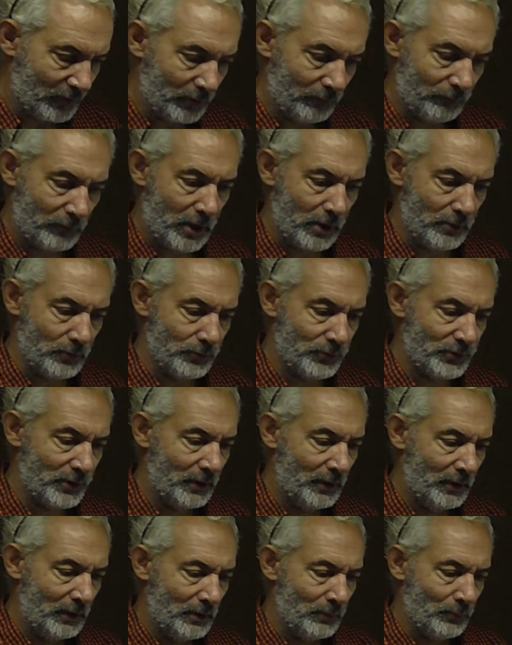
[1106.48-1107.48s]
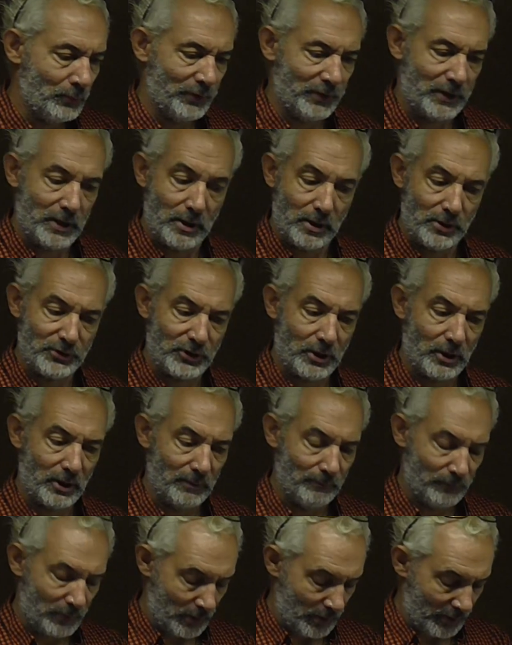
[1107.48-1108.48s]
at the road with the cars
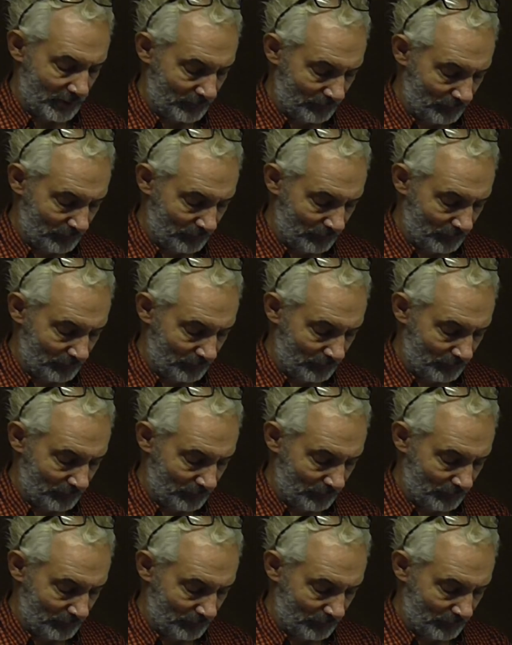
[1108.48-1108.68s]
going by,